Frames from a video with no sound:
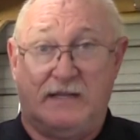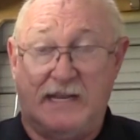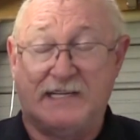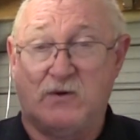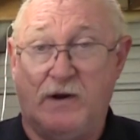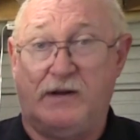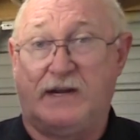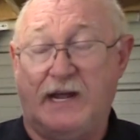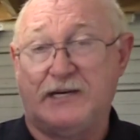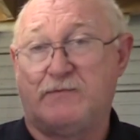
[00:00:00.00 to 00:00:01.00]
that's going to
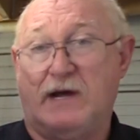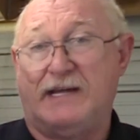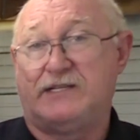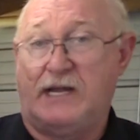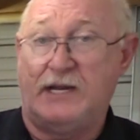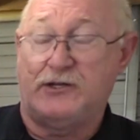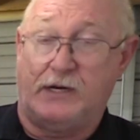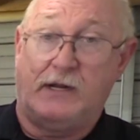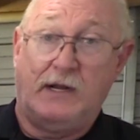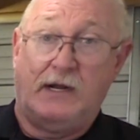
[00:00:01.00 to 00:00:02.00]
catch my attention.